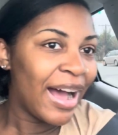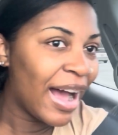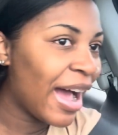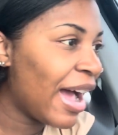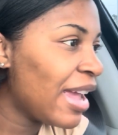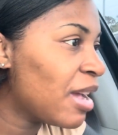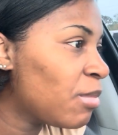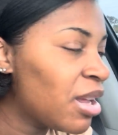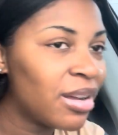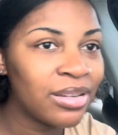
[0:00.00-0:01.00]
I
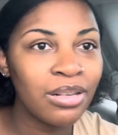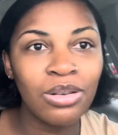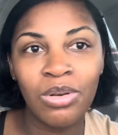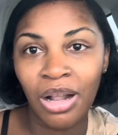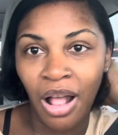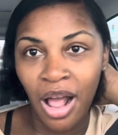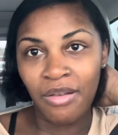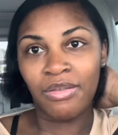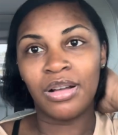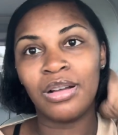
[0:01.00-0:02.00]
am here to do a life
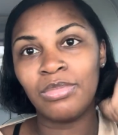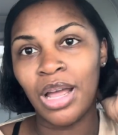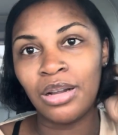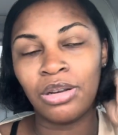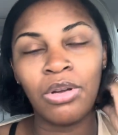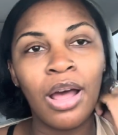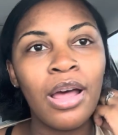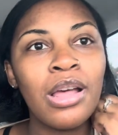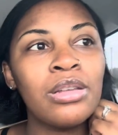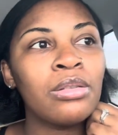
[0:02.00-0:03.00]
update, you
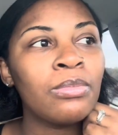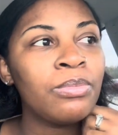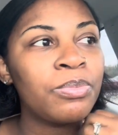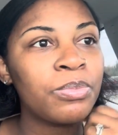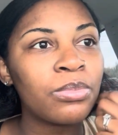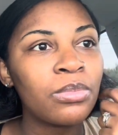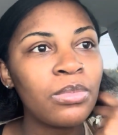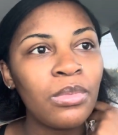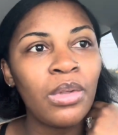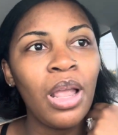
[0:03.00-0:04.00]
guys.
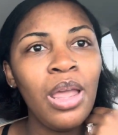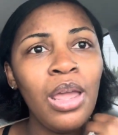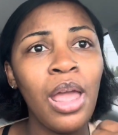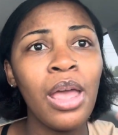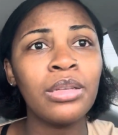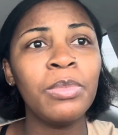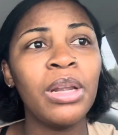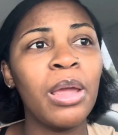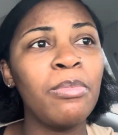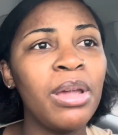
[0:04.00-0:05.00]
It has been
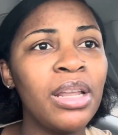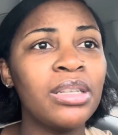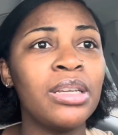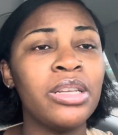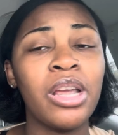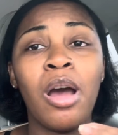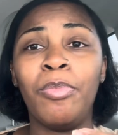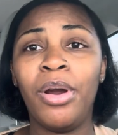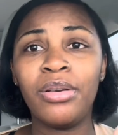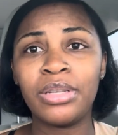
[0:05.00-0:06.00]
a minute since y'all
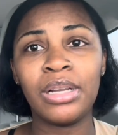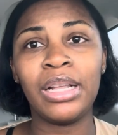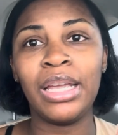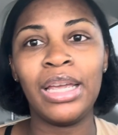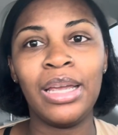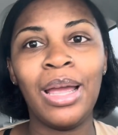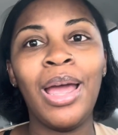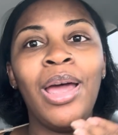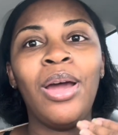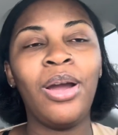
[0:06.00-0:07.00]
personally
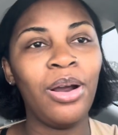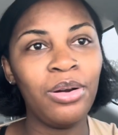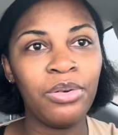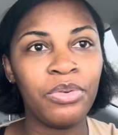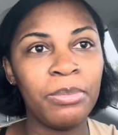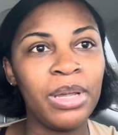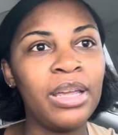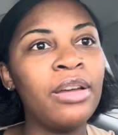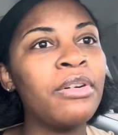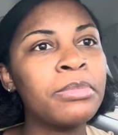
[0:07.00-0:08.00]
heard from
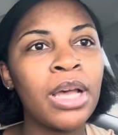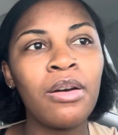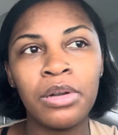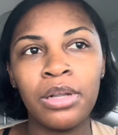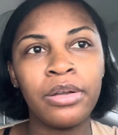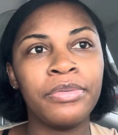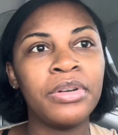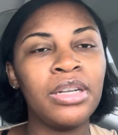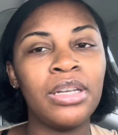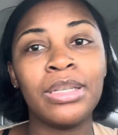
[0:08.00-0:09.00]
me. If I'm talking a little
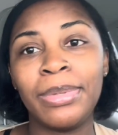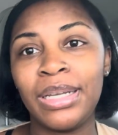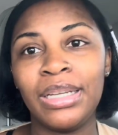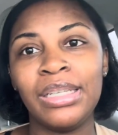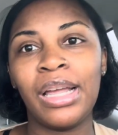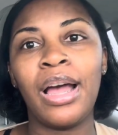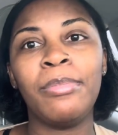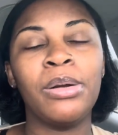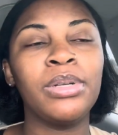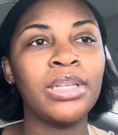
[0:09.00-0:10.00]
funny, it's because I got
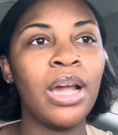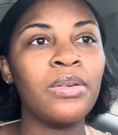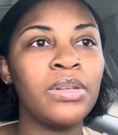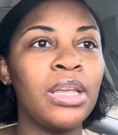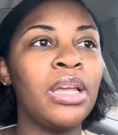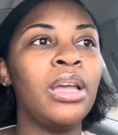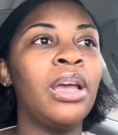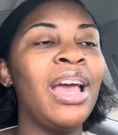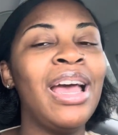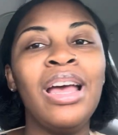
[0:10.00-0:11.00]
my retainers
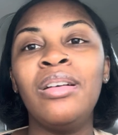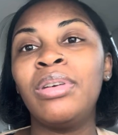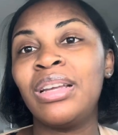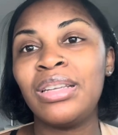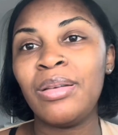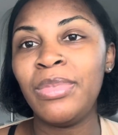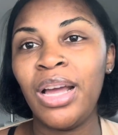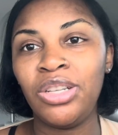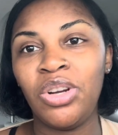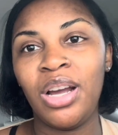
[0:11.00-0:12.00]
in, because I'm
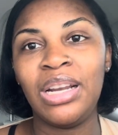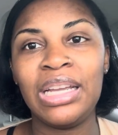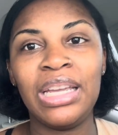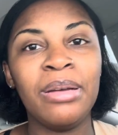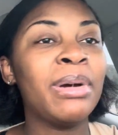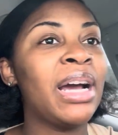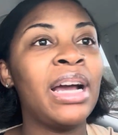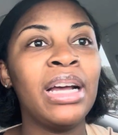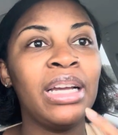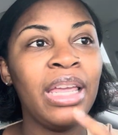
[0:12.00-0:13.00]
not trying to get
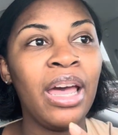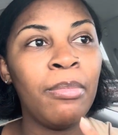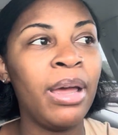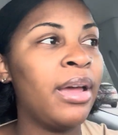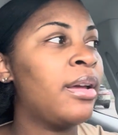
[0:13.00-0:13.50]
my gap back.